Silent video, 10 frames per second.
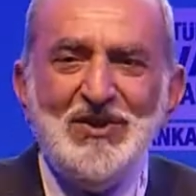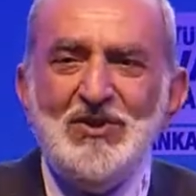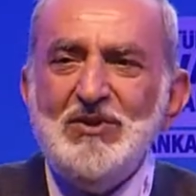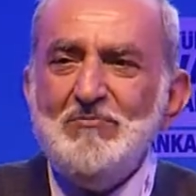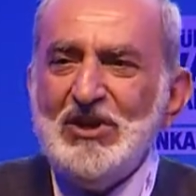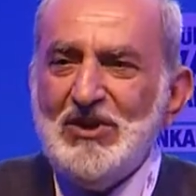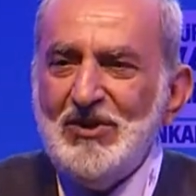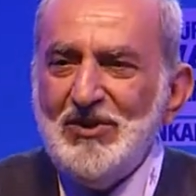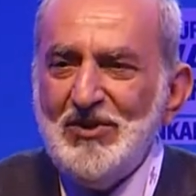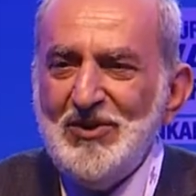the
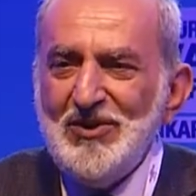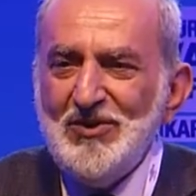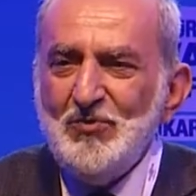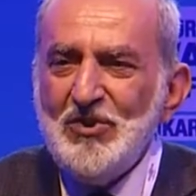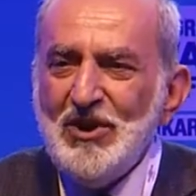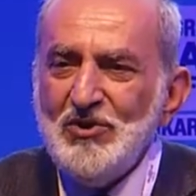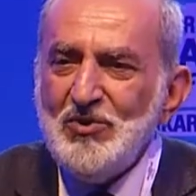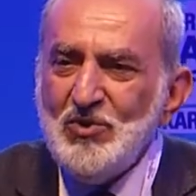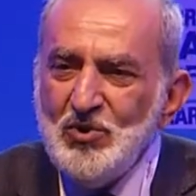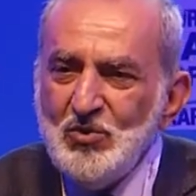metal without
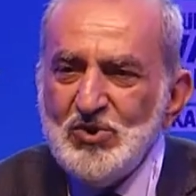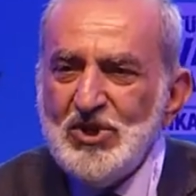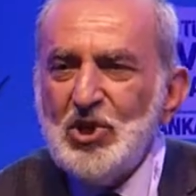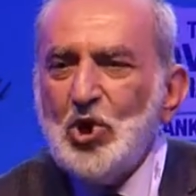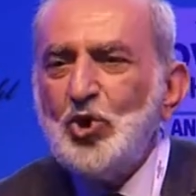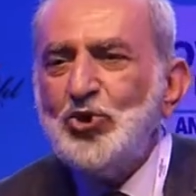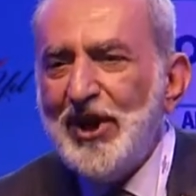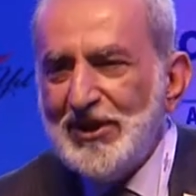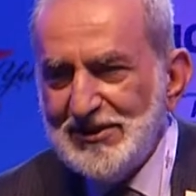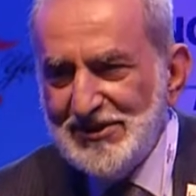using
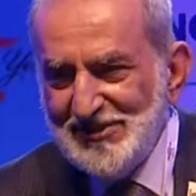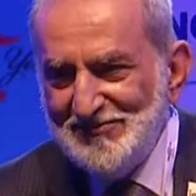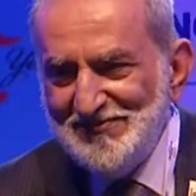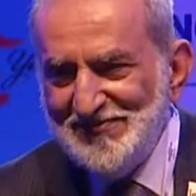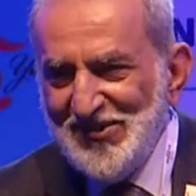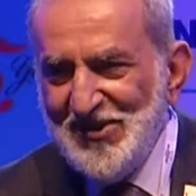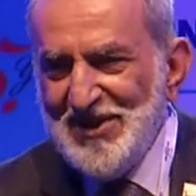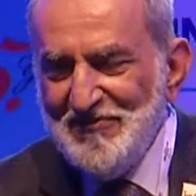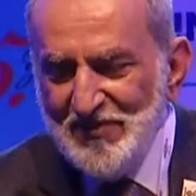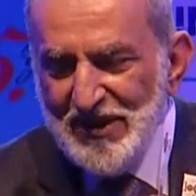contact, all
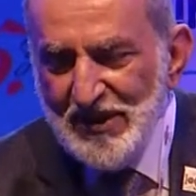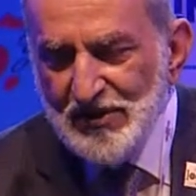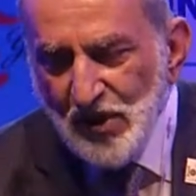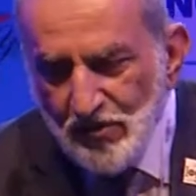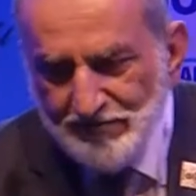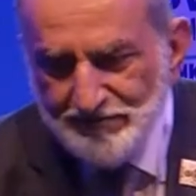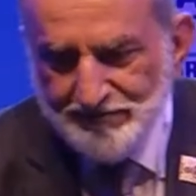right? So,